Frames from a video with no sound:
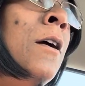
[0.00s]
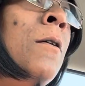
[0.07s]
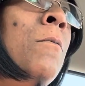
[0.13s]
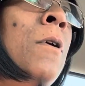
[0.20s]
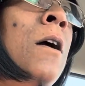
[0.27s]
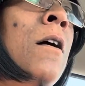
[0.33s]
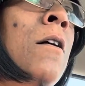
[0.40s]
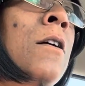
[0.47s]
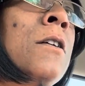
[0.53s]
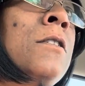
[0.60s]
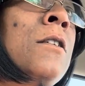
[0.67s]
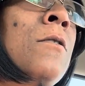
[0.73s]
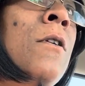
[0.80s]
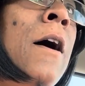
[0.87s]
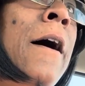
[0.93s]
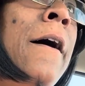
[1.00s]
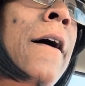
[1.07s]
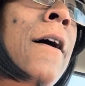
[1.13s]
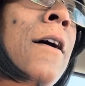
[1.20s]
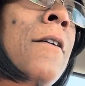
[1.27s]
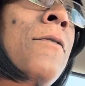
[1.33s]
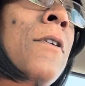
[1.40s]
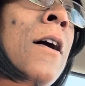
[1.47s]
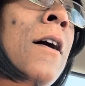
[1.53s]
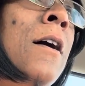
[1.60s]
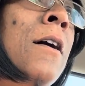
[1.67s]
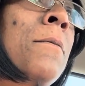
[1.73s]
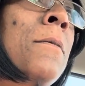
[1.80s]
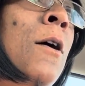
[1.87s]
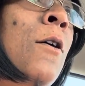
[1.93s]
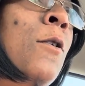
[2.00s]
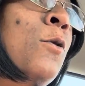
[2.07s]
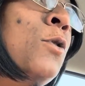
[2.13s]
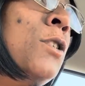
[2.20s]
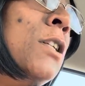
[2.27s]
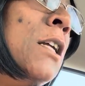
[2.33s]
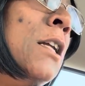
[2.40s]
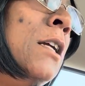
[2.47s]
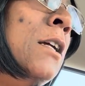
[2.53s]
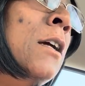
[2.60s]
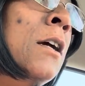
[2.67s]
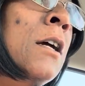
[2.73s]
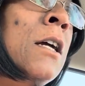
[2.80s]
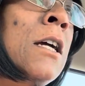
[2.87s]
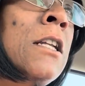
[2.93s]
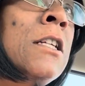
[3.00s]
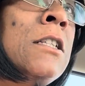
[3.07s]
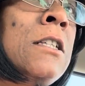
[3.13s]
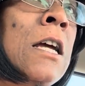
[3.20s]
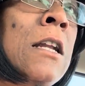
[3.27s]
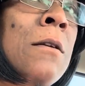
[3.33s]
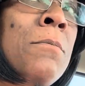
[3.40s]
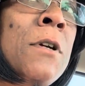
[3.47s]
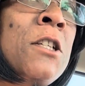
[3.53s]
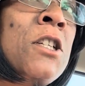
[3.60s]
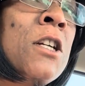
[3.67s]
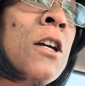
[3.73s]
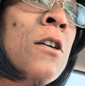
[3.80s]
We also have a whole city in the state of Michigan